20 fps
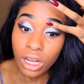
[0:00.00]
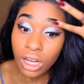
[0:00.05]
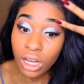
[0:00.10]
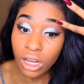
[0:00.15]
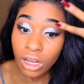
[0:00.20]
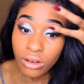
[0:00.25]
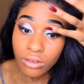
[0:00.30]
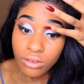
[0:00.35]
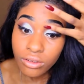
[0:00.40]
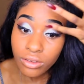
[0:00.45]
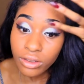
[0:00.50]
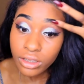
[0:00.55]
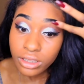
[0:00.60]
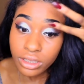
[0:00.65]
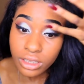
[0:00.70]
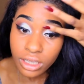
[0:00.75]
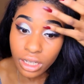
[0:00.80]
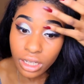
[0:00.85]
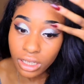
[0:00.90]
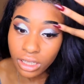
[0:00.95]
I'll
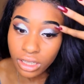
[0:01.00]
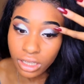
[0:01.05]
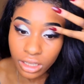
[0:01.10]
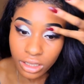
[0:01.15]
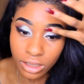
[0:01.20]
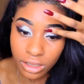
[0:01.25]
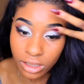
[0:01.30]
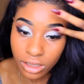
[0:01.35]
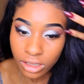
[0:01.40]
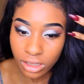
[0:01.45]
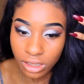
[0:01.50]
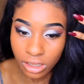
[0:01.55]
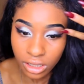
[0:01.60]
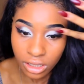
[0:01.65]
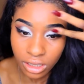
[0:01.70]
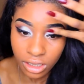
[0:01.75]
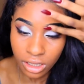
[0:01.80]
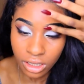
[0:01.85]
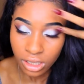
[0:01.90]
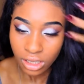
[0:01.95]
fix that later.
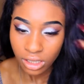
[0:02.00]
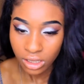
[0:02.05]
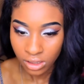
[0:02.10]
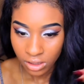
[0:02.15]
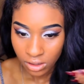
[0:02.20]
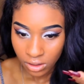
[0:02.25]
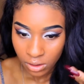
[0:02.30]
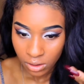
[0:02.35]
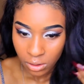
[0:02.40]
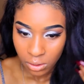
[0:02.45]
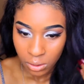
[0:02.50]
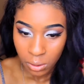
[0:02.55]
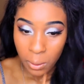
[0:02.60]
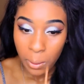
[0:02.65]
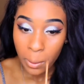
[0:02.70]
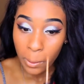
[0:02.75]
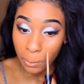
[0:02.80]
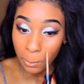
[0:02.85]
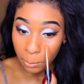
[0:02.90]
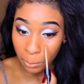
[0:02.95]

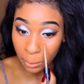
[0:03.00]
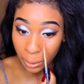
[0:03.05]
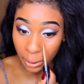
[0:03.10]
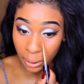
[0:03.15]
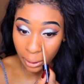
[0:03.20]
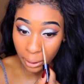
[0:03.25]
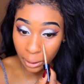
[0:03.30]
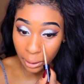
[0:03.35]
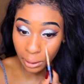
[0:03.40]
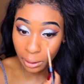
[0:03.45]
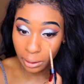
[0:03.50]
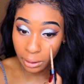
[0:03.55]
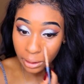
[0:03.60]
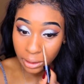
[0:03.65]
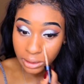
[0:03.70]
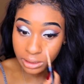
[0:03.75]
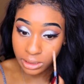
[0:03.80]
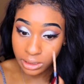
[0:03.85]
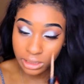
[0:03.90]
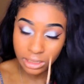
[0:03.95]
But
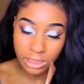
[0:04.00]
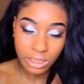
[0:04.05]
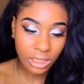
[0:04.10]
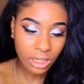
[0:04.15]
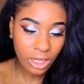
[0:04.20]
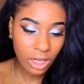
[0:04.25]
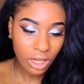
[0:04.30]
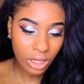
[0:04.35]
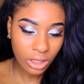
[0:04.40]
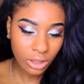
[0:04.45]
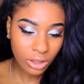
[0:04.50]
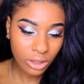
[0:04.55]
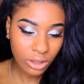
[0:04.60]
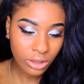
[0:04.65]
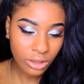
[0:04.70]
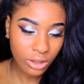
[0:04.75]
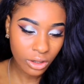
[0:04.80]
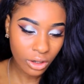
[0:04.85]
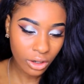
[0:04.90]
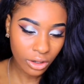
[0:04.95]
this is in the color
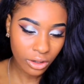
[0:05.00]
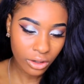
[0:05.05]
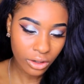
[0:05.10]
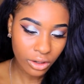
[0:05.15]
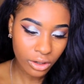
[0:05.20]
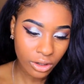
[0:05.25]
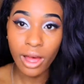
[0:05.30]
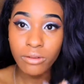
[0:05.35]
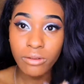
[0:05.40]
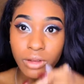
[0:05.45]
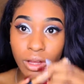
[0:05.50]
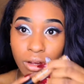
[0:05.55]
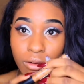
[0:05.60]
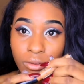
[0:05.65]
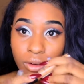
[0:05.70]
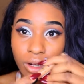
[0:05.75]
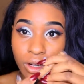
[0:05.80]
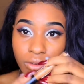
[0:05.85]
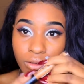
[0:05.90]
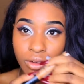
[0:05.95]
dark. I'm like
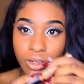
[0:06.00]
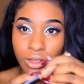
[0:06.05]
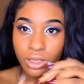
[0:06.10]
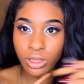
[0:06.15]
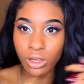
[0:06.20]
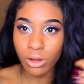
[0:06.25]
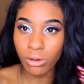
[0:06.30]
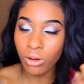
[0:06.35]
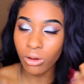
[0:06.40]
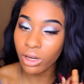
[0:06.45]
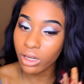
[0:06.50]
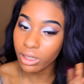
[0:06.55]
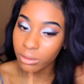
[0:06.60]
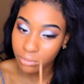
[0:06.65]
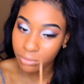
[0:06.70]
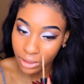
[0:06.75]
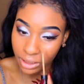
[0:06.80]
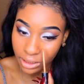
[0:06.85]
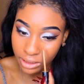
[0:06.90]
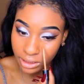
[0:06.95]
running really low on it
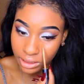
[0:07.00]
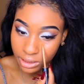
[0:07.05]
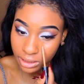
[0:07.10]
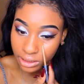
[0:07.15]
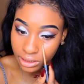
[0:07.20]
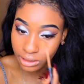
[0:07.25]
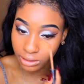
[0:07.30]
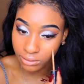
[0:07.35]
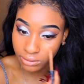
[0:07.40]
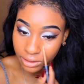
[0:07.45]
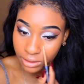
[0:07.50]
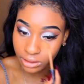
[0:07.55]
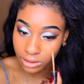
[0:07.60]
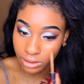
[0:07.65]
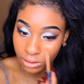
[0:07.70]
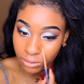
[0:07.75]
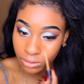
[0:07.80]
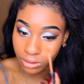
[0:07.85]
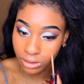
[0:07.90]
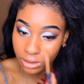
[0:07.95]
because this stuff is
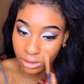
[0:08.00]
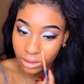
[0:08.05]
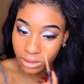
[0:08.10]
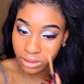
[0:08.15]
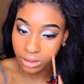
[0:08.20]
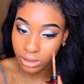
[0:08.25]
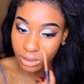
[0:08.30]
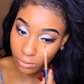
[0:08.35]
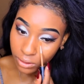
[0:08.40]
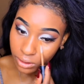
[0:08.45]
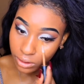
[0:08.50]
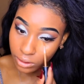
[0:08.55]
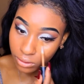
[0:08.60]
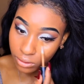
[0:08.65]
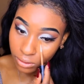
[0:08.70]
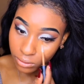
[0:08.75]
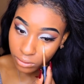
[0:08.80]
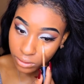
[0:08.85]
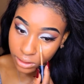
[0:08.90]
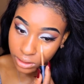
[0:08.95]
so good. I'm only
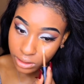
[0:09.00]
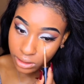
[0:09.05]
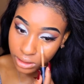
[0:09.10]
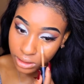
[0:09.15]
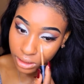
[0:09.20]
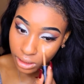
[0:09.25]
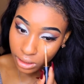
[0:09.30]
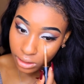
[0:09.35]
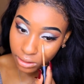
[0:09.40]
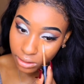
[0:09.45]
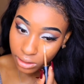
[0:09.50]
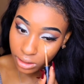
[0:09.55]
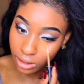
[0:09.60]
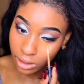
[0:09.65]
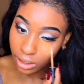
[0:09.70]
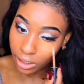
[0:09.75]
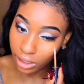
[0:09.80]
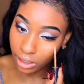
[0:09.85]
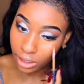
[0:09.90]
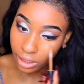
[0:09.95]
going with this under
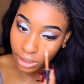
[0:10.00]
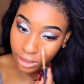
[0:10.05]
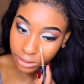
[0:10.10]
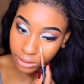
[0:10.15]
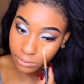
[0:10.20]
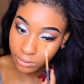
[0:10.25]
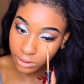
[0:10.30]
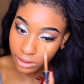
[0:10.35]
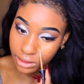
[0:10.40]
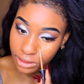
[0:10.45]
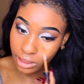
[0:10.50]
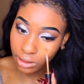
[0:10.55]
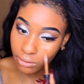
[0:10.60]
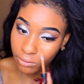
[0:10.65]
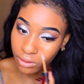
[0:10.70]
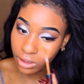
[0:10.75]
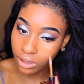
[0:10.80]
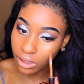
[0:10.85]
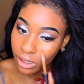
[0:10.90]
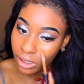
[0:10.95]
the eyes because I
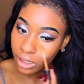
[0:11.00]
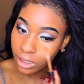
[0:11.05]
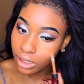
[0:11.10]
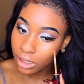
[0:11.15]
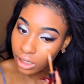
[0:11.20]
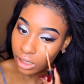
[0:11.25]
want to